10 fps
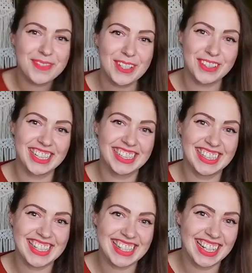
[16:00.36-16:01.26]
So there
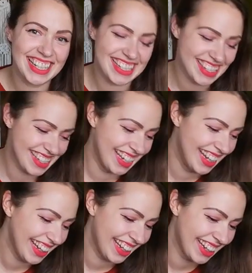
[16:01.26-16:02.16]
it is, guys.
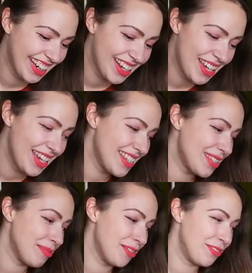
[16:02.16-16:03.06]

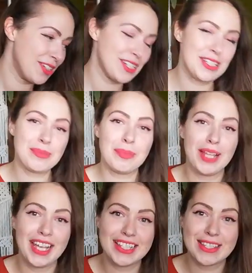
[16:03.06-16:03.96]
It's my first
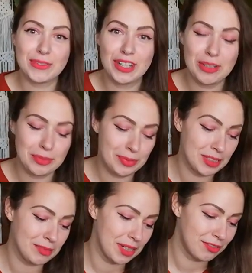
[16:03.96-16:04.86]
plant swap
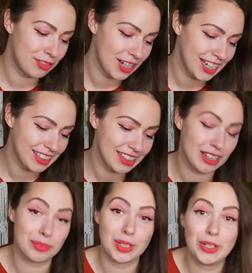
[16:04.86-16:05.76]
with my friend
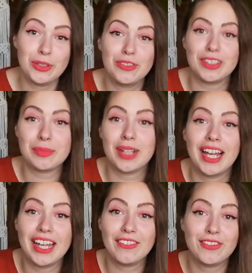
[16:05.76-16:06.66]
abroad, with
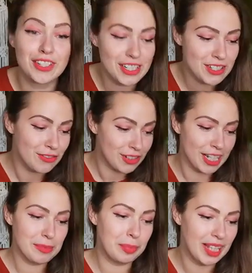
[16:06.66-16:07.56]
my first
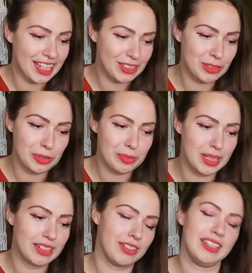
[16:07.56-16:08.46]
friend
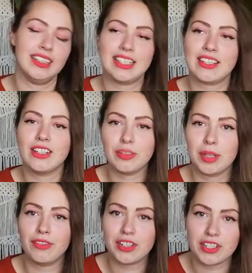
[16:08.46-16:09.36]
plantuber. Well, it's not
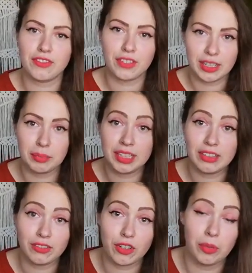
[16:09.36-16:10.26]
my first friend
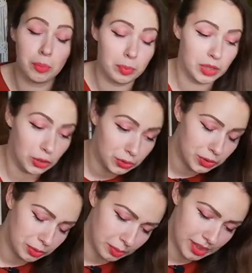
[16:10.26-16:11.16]
from
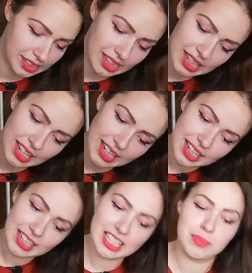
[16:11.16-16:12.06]
YouTube, but
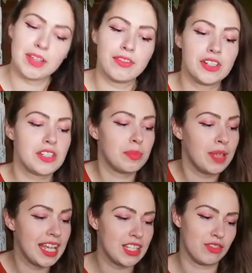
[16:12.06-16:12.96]
it's my first
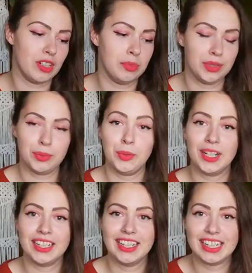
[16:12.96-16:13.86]
plant swap with
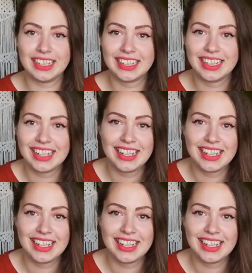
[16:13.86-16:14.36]
Juan, and